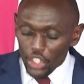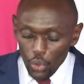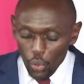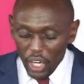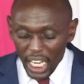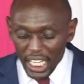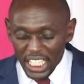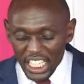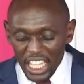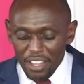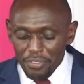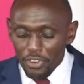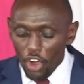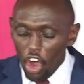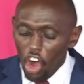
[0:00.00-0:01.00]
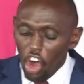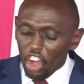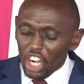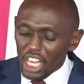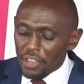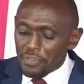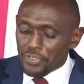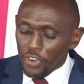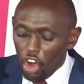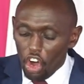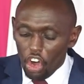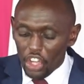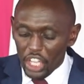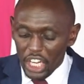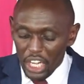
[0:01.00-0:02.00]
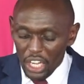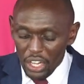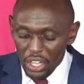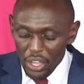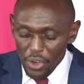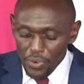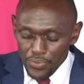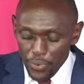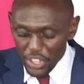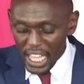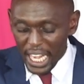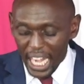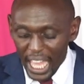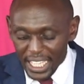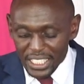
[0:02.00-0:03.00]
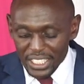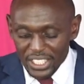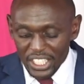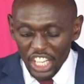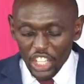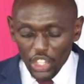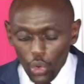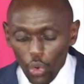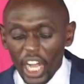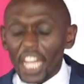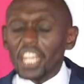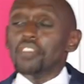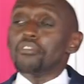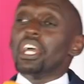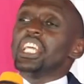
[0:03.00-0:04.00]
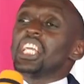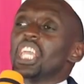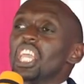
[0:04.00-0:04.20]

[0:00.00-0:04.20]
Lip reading: you can give olive oil for the light. You can even